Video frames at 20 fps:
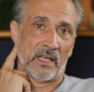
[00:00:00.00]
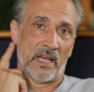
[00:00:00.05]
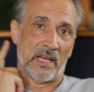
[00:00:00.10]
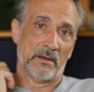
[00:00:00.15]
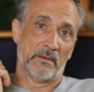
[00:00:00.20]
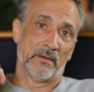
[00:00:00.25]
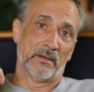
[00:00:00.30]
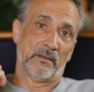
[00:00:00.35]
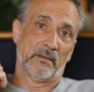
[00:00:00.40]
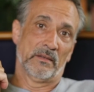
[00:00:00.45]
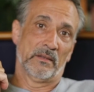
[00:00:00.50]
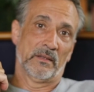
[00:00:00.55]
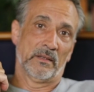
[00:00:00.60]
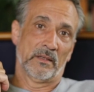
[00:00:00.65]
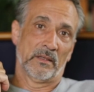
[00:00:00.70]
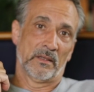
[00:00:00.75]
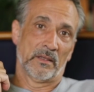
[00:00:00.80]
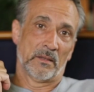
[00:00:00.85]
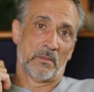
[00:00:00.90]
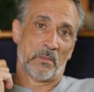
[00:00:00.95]
And
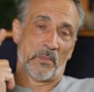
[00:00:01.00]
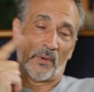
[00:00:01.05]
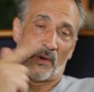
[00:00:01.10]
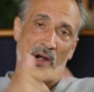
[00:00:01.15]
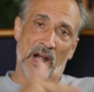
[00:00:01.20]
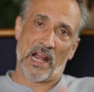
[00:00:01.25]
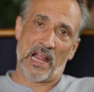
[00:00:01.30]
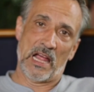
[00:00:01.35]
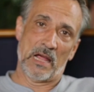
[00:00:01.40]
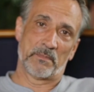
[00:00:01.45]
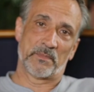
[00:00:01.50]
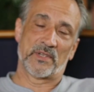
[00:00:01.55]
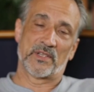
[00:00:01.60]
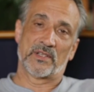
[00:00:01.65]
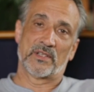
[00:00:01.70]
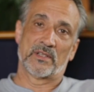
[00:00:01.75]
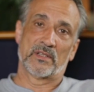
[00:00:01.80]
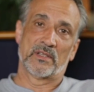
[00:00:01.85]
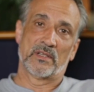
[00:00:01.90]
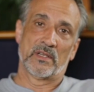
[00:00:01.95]

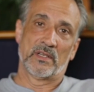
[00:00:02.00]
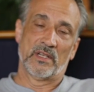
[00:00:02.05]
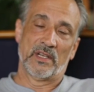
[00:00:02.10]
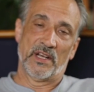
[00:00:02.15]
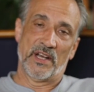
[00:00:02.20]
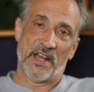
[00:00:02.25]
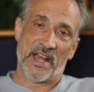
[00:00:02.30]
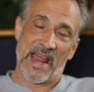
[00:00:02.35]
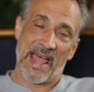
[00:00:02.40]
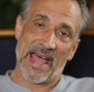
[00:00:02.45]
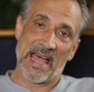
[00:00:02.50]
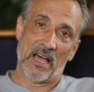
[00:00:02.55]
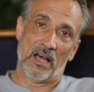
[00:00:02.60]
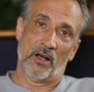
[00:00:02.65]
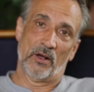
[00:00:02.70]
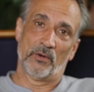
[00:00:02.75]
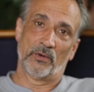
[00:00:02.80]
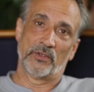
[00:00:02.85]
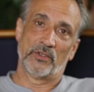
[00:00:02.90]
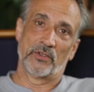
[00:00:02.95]
perhaps
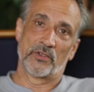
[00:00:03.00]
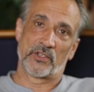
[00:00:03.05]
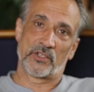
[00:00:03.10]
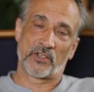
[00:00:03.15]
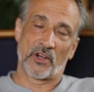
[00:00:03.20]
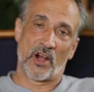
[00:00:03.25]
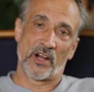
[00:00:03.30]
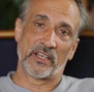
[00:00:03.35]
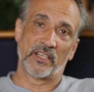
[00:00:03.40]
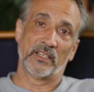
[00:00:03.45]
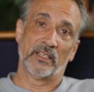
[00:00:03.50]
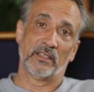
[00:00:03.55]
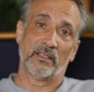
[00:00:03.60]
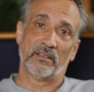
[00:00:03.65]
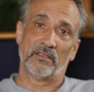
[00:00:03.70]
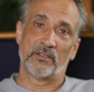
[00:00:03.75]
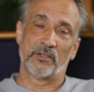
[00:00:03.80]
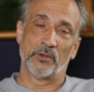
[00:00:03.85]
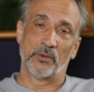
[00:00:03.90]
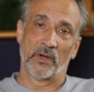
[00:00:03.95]
now you're starting
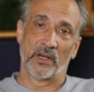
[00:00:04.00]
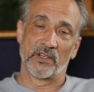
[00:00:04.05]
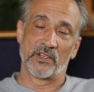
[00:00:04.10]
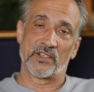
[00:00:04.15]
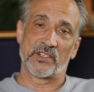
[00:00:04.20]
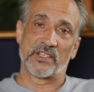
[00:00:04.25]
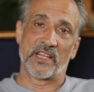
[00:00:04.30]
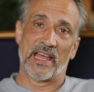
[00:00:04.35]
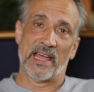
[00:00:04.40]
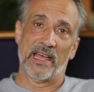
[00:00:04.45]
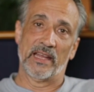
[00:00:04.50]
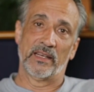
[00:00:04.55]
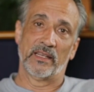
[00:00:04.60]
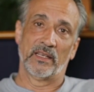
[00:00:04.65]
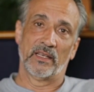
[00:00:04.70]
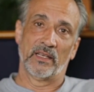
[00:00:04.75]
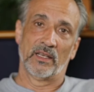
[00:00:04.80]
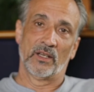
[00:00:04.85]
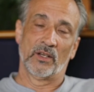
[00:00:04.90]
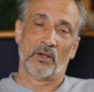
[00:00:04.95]
to understand
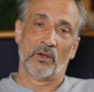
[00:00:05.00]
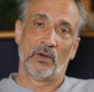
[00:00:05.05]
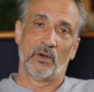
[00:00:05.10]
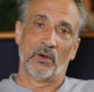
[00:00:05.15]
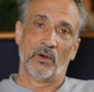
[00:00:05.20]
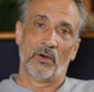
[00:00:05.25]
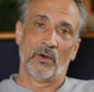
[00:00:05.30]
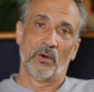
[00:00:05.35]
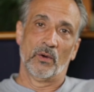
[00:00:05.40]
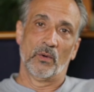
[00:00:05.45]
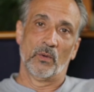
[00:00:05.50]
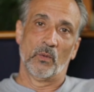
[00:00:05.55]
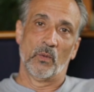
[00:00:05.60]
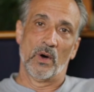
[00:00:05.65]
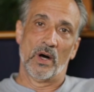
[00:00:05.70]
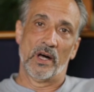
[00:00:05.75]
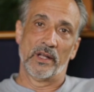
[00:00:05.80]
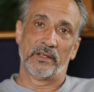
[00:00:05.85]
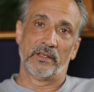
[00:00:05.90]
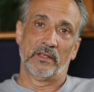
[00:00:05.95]

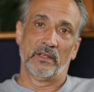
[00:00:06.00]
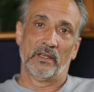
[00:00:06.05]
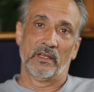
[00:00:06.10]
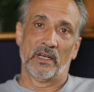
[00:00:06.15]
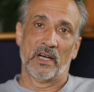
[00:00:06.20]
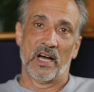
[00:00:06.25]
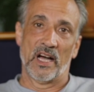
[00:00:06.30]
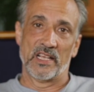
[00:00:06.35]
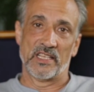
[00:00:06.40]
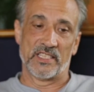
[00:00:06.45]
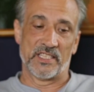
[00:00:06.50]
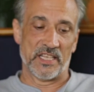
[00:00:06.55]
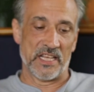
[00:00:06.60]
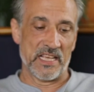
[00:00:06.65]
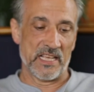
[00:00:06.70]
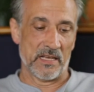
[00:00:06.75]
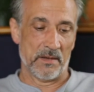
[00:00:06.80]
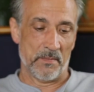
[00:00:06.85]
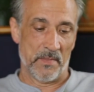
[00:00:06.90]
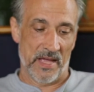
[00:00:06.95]
what
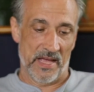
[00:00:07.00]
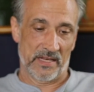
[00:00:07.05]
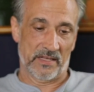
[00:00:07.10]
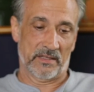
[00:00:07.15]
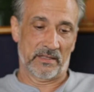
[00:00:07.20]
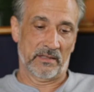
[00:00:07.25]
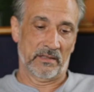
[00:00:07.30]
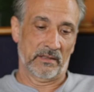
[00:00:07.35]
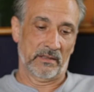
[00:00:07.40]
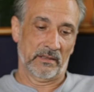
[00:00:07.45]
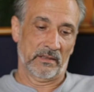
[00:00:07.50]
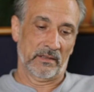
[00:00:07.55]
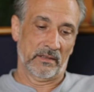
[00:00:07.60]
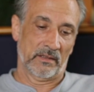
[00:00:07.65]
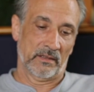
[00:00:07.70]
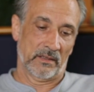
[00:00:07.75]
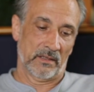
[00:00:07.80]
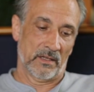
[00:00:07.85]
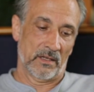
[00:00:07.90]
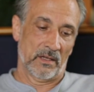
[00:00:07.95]
Isaiah meant
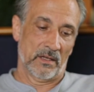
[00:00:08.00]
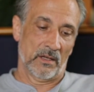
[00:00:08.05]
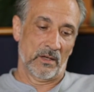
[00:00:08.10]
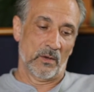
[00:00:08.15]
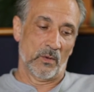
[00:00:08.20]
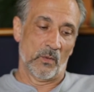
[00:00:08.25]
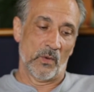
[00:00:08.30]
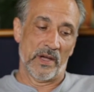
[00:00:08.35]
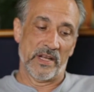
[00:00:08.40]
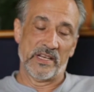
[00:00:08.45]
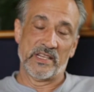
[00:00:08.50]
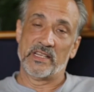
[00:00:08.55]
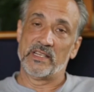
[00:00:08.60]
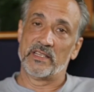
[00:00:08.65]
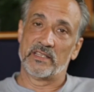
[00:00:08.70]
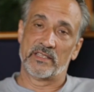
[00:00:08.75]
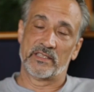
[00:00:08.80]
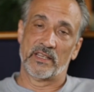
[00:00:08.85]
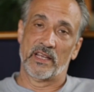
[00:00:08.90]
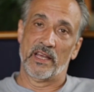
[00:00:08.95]
when
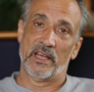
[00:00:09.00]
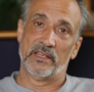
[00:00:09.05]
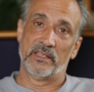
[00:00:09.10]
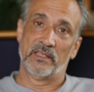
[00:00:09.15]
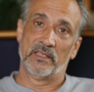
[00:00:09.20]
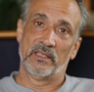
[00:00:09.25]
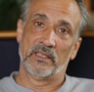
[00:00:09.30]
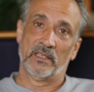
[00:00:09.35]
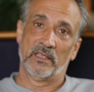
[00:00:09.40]
he said,